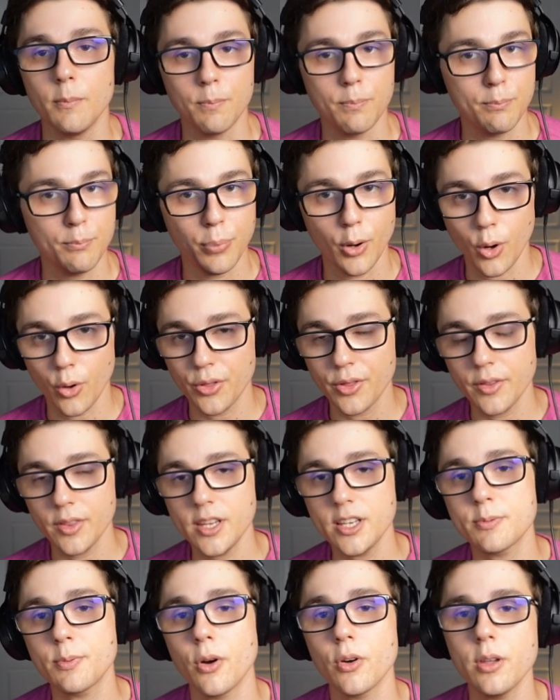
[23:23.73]
Both of
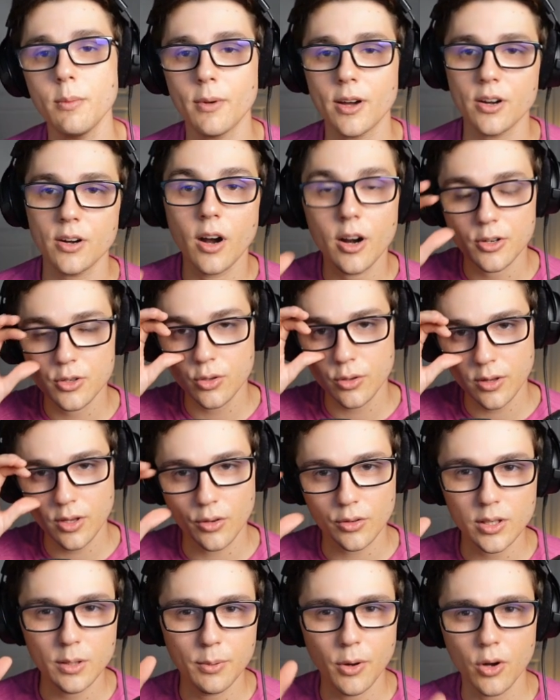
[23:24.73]
these Pokemon are 2 of the
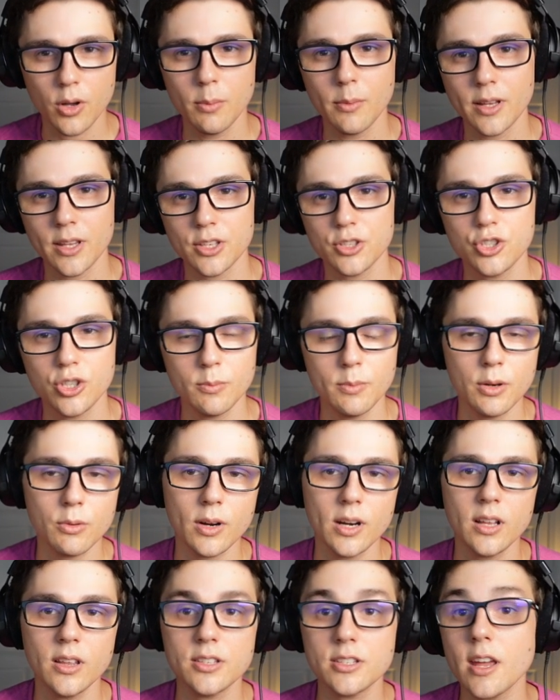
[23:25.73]
only Pokemon that should be
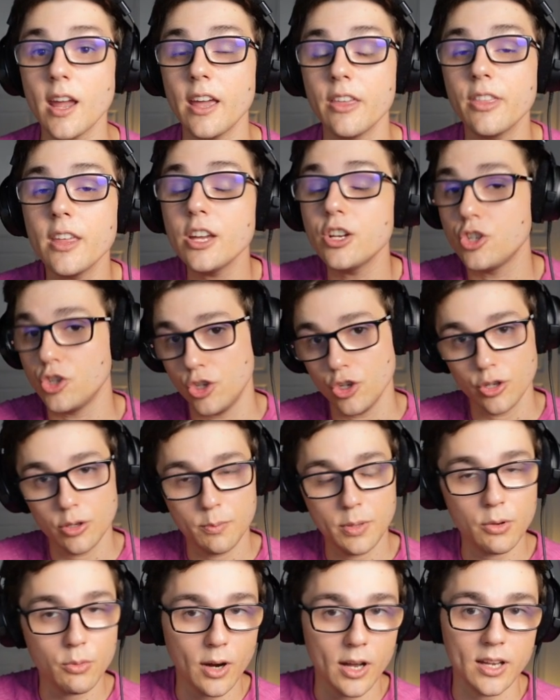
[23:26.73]
running this, and they should
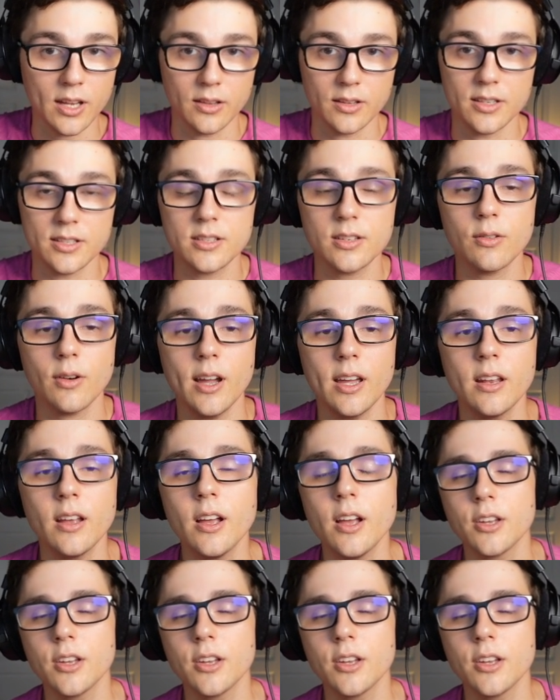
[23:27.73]
be running this, right?